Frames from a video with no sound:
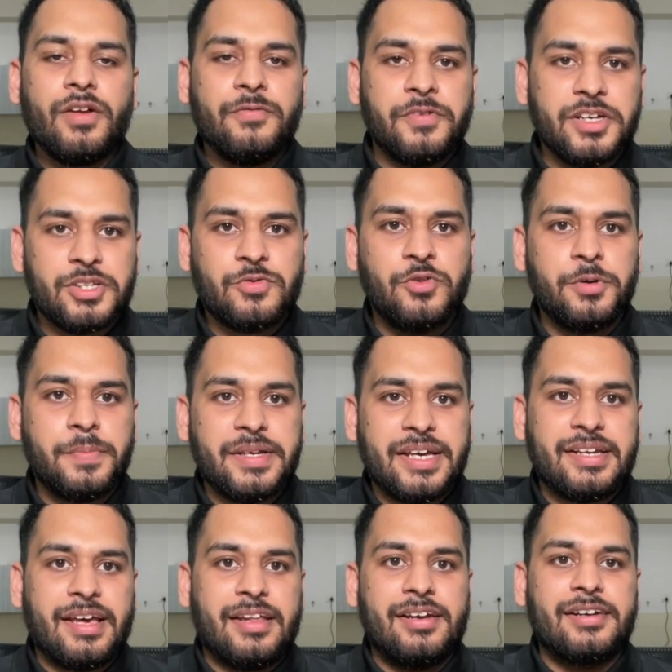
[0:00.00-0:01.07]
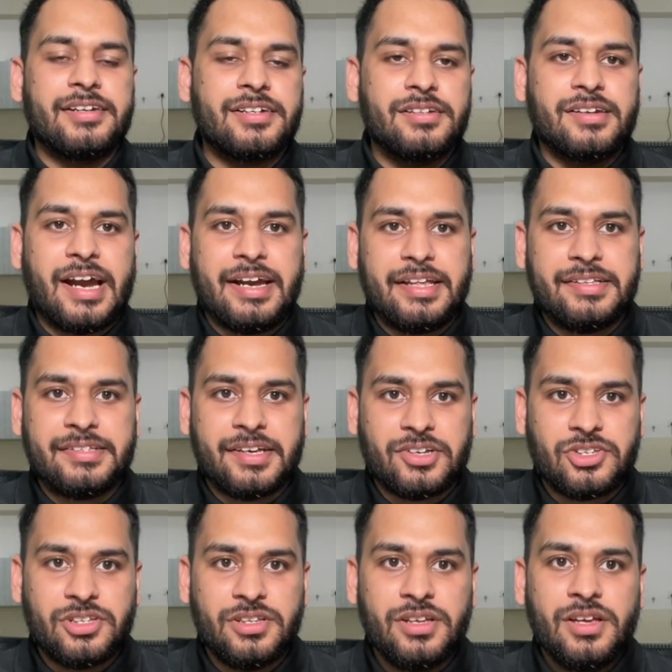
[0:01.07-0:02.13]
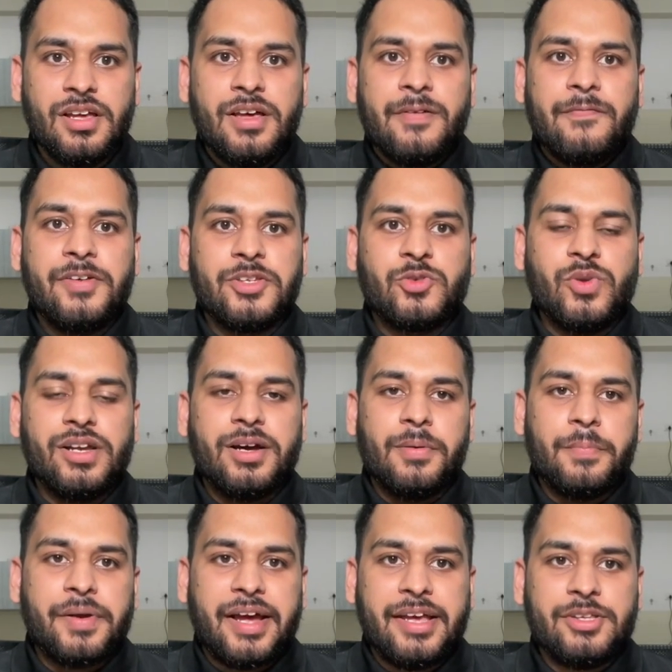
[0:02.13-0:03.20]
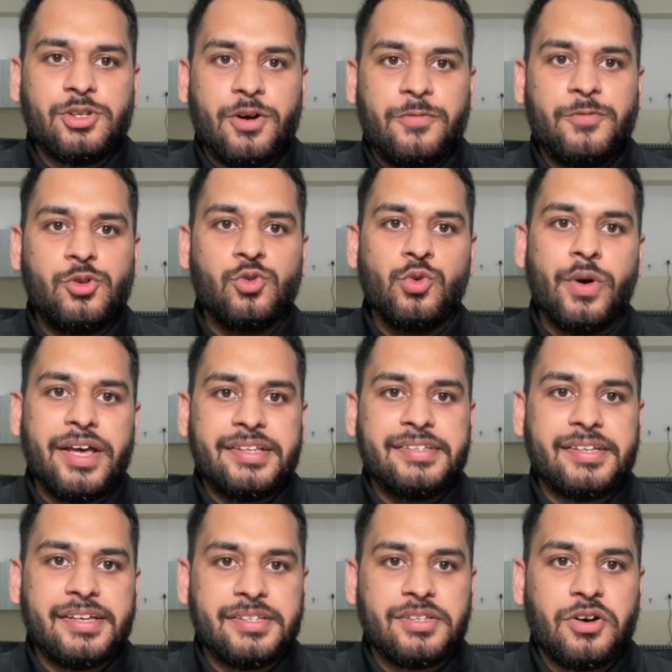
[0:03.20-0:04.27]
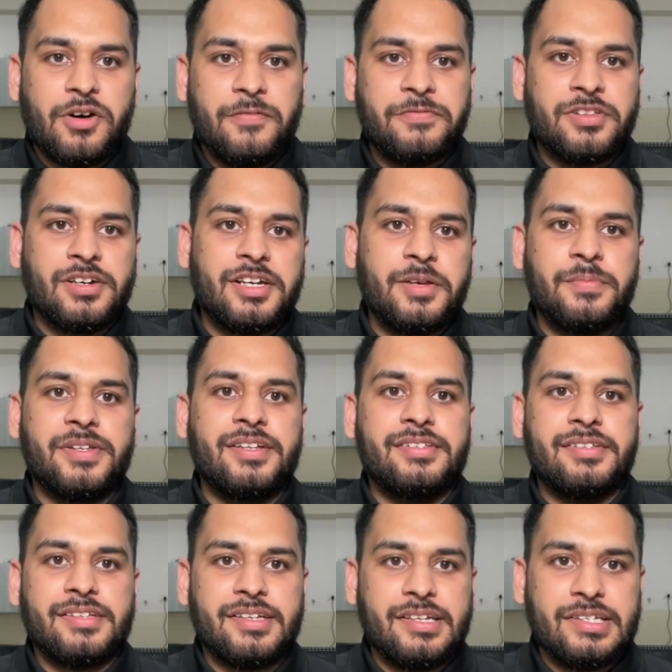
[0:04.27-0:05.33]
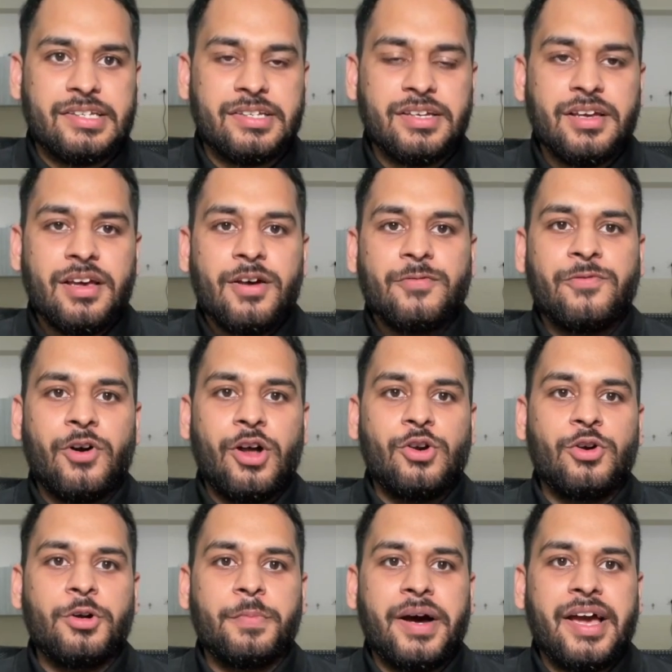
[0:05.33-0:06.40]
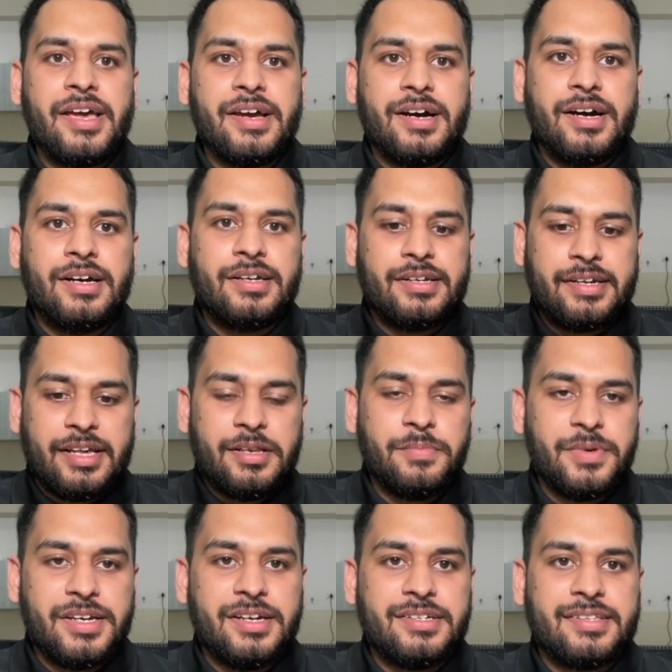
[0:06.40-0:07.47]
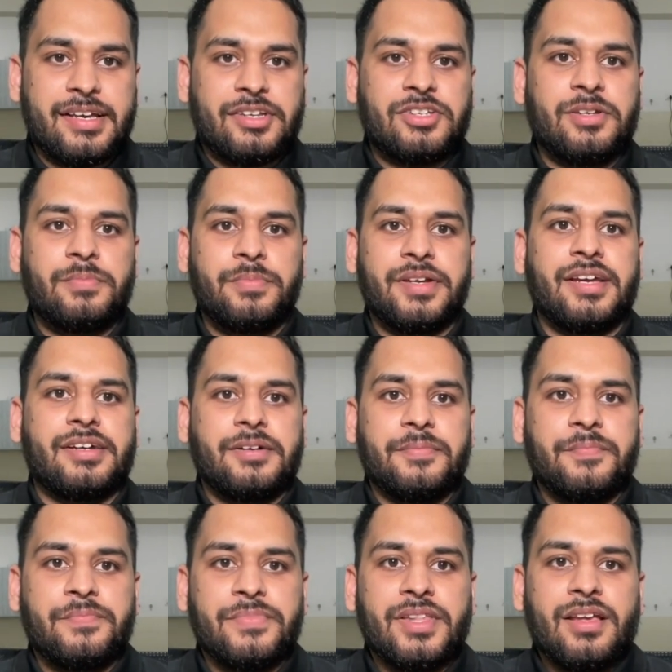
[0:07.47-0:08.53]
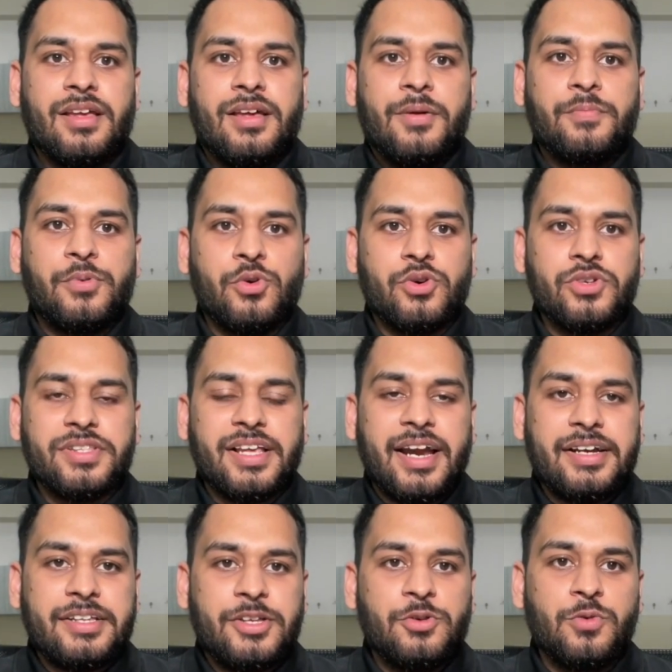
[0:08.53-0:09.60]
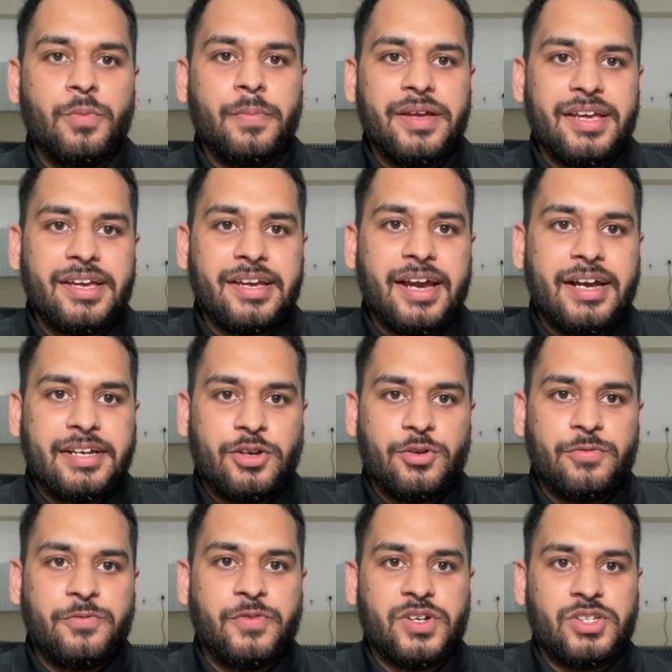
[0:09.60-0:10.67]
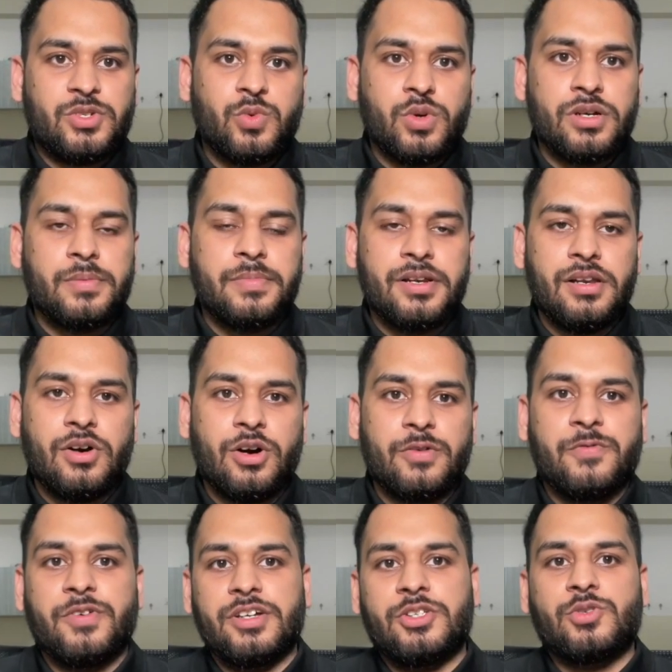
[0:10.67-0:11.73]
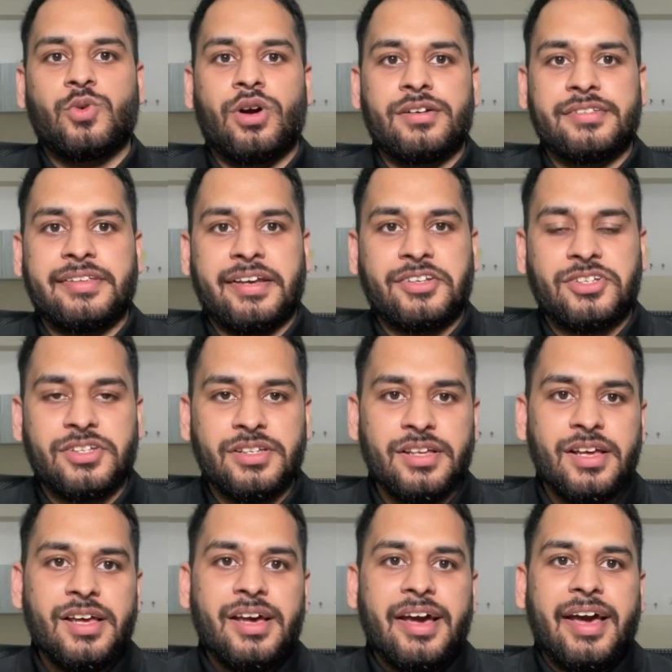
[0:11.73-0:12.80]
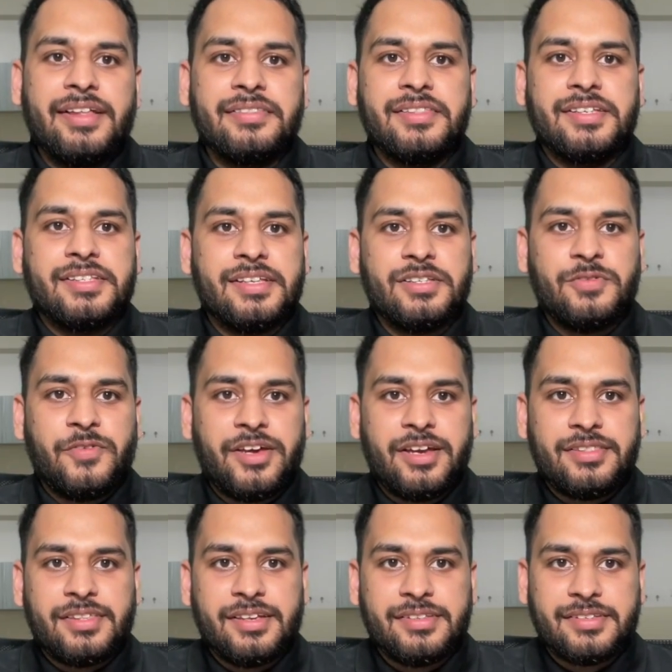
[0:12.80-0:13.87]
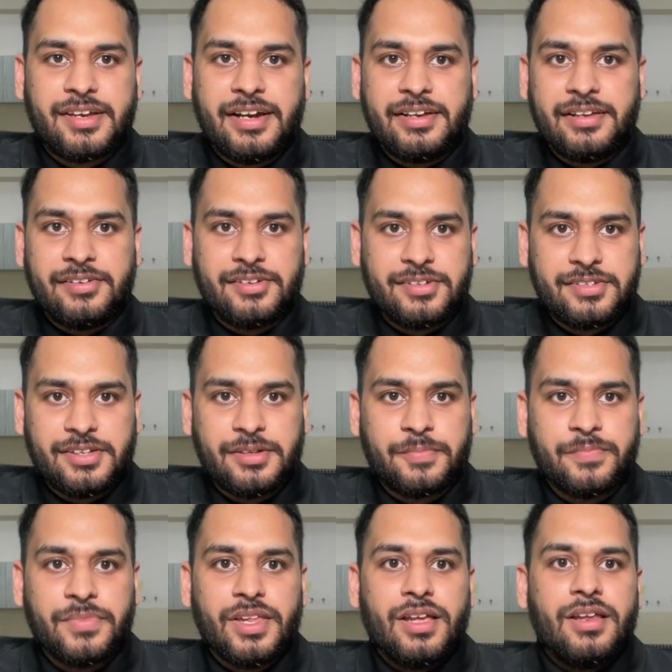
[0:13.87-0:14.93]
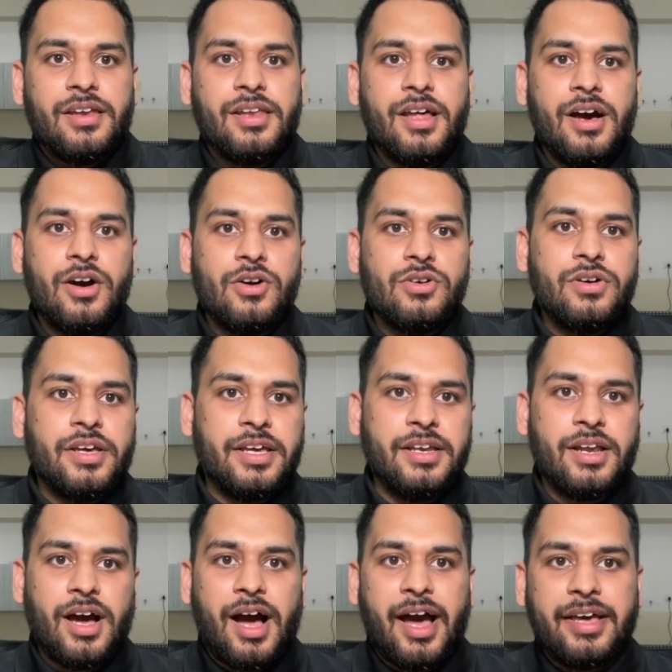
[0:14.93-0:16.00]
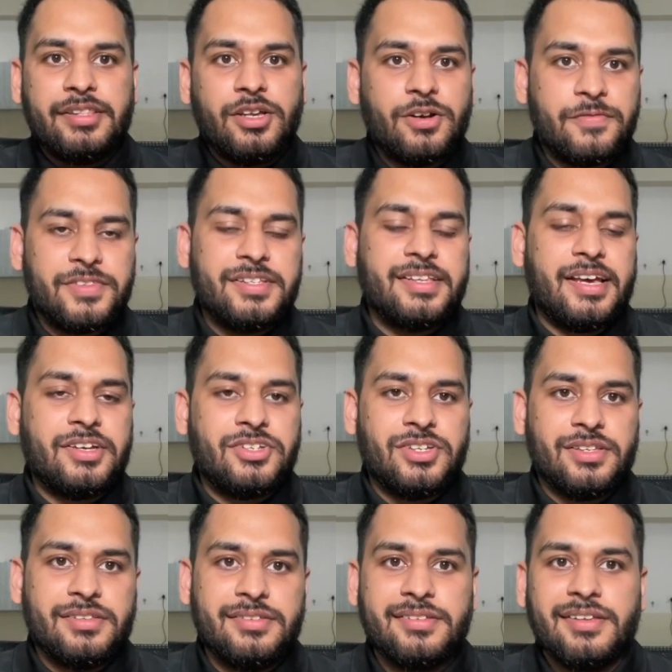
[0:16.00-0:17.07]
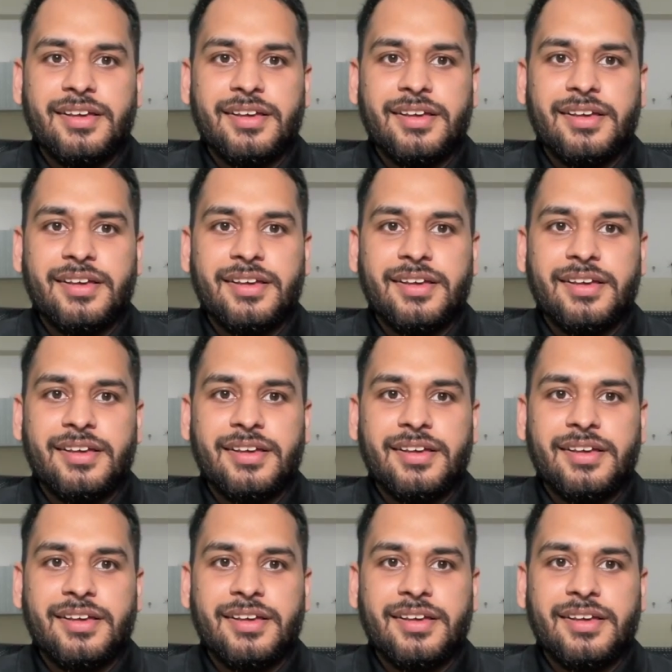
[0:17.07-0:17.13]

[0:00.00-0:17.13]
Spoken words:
First would be an analytical writing section, which will comprise of 2 essays of 30 minutes each, followed by a 10-minute section break. Post that, you may get your first verbal or first quant section, and this is where things get interesting. Now, in either of the sections,